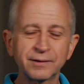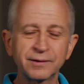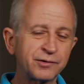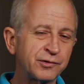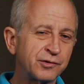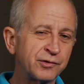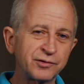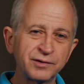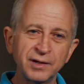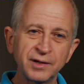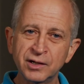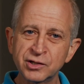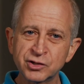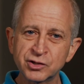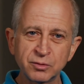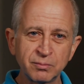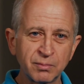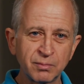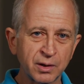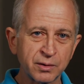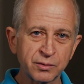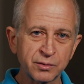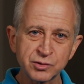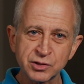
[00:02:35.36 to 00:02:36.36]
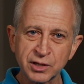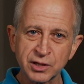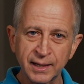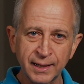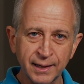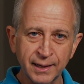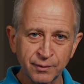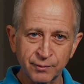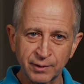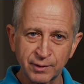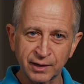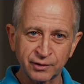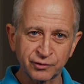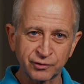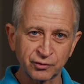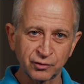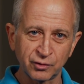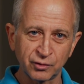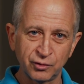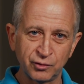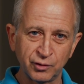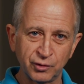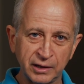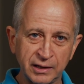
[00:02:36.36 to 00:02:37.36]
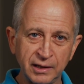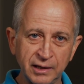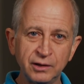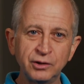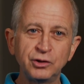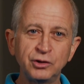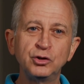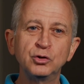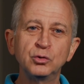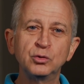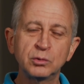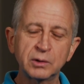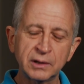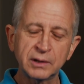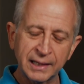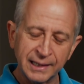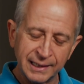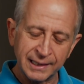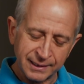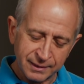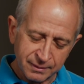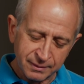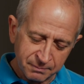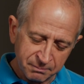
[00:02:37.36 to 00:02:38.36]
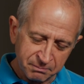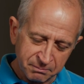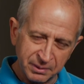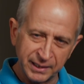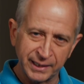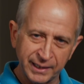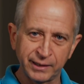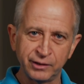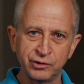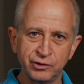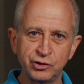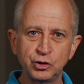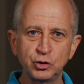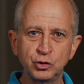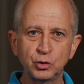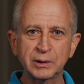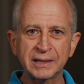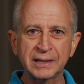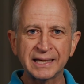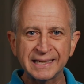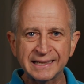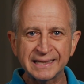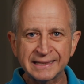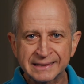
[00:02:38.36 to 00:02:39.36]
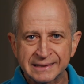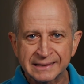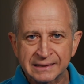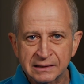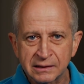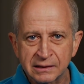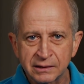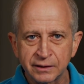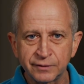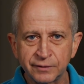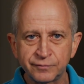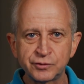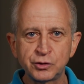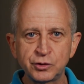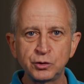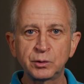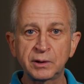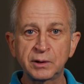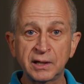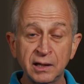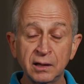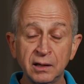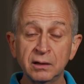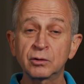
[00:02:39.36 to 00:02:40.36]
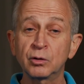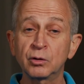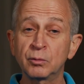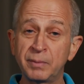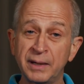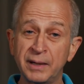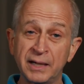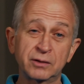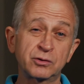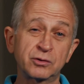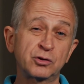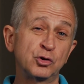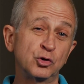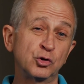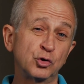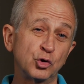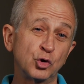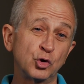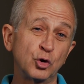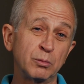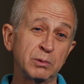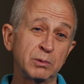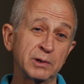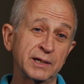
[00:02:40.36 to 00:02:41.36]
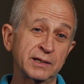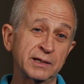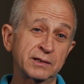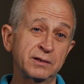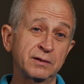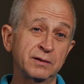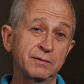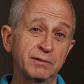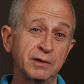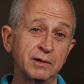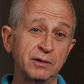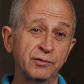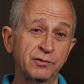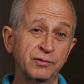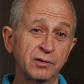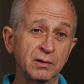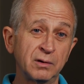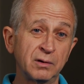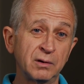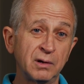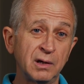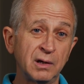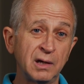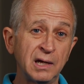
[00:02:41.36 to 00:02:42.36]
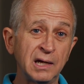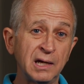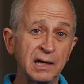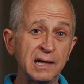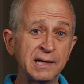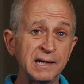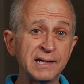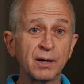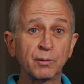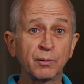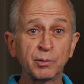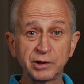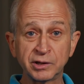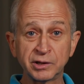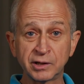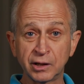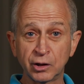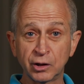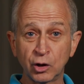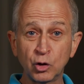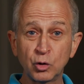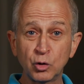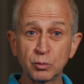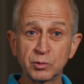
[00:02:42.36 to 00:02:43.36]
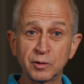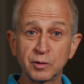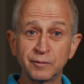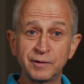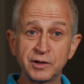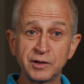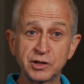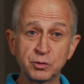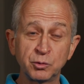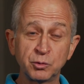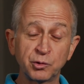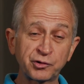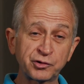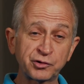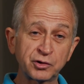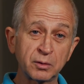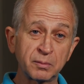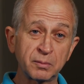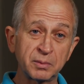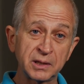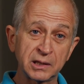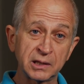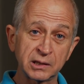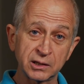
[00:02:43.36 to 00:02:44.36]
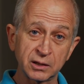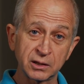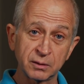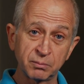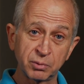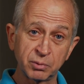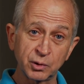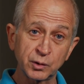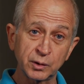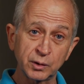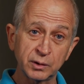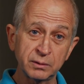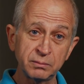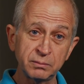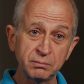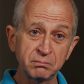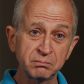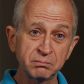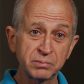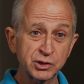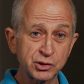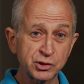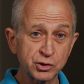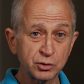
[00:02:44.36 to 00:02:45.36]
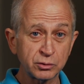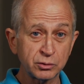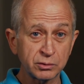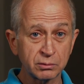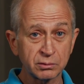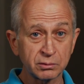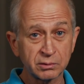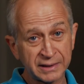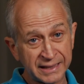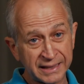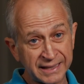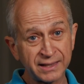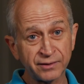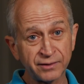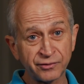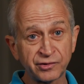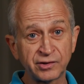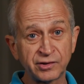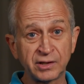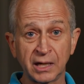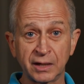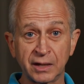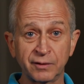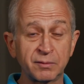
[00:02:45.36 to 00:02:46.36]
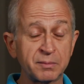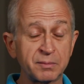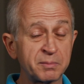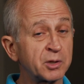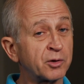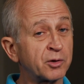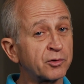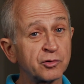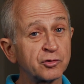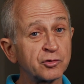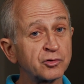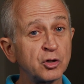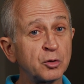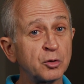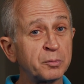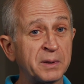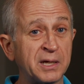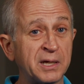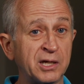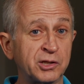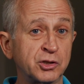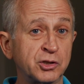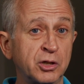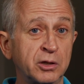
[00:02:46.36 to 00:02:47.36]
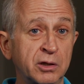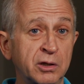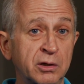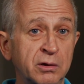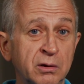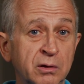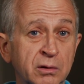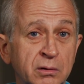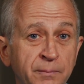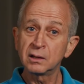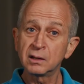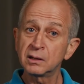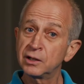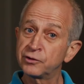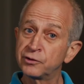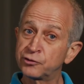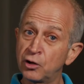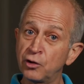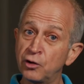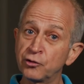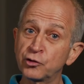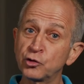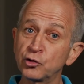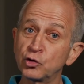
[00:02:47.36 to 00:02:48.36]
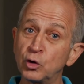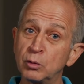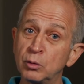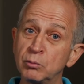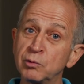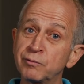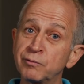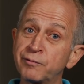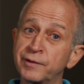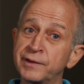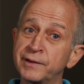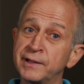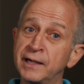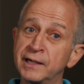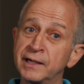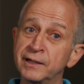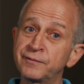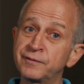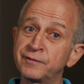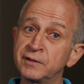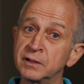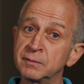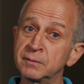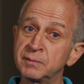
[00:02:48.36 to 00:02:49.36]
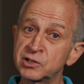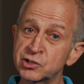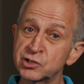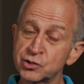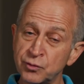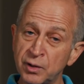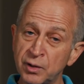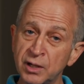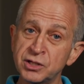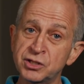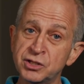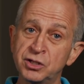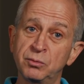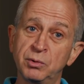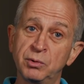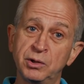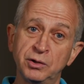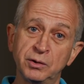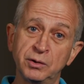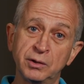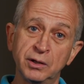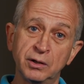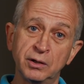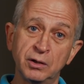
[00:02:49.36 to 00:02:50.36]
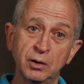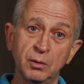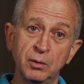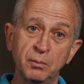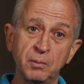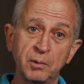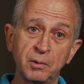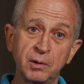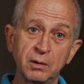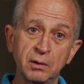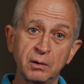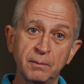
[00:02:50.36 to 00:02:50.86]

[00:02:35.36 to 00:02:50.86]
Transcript: this is not your mother's cataract surgery. You can bend, you can lift, you can go back to your normal activities. Now, when you get home, your vision will still be a little blurry, but you can see out of it because there's no patch on it. It's also normal for the eye to feel a bit scratchy when you get home.